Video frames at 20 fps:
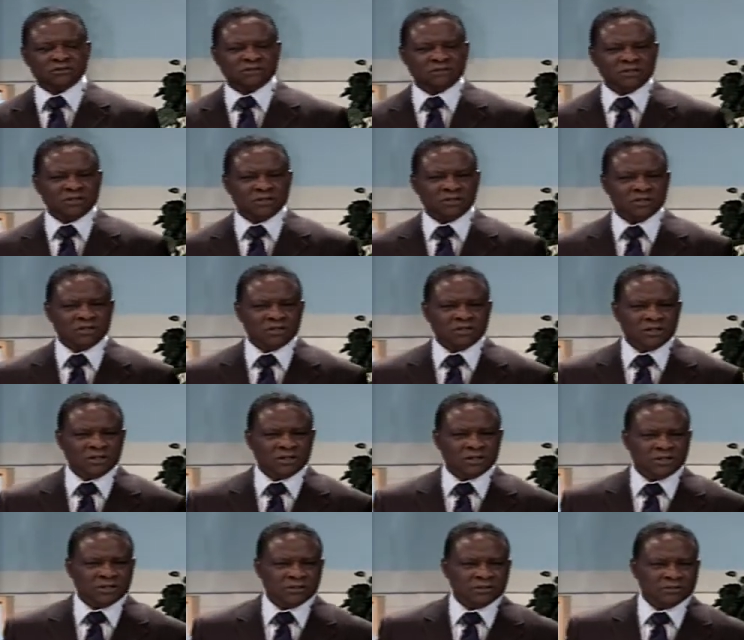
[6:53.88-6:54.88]

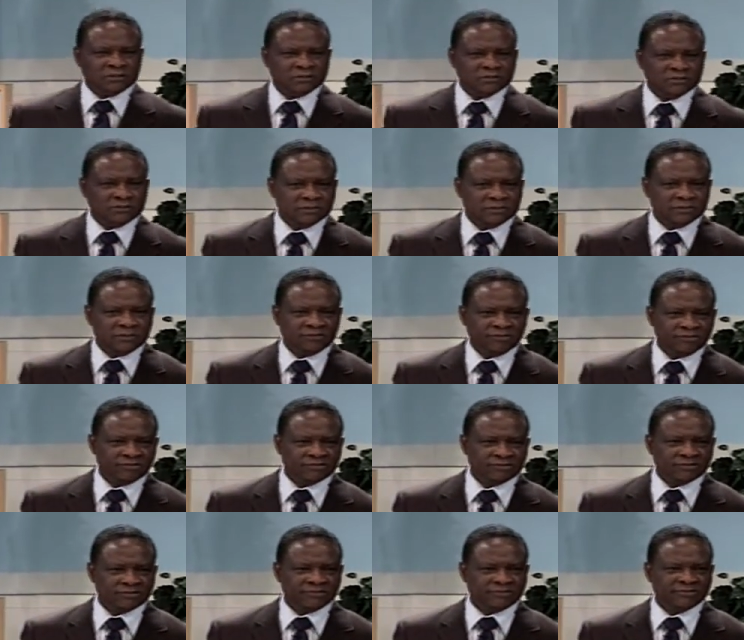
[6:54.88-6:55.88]

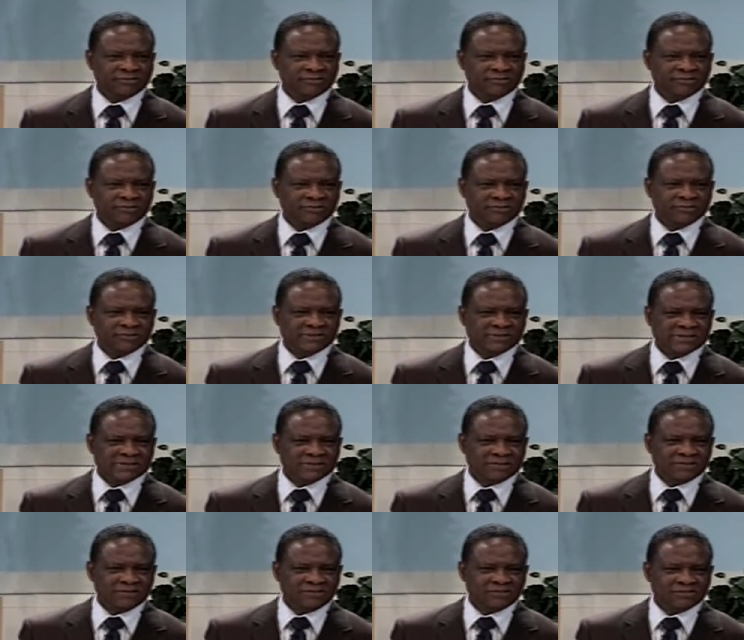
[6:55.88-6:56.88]

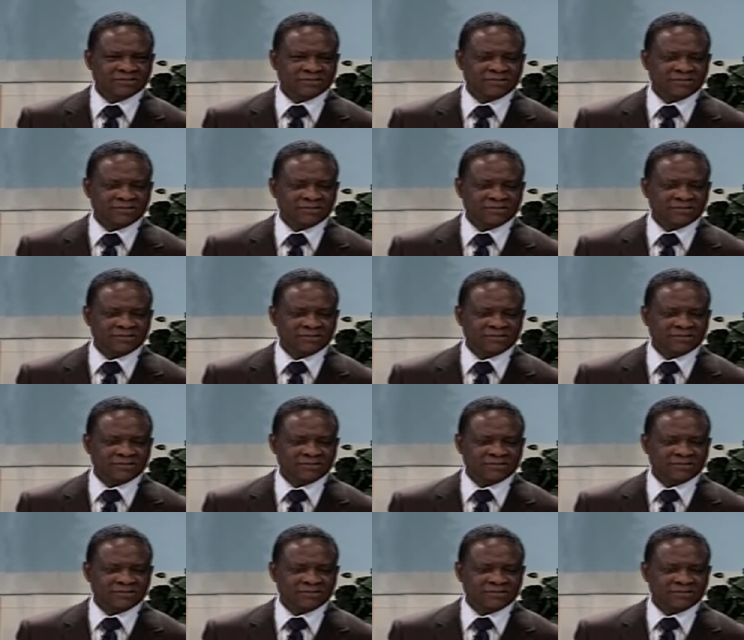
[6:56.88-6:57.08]
No one is speaking in this clip.